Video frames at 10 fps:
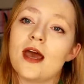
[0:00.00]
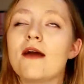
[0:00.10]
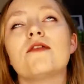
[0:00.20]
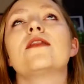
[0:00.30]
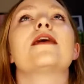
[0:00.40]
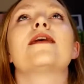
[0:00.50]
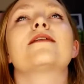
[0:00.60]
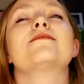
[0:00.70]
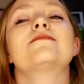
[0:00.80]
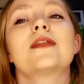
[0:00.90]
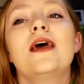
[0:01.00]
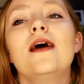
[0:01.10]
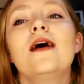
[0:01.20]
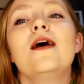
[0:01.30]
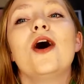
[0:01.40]
everything.
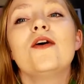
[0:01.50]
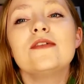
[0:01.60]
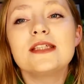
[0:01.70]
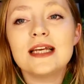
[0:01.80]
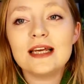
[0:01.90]
Obviously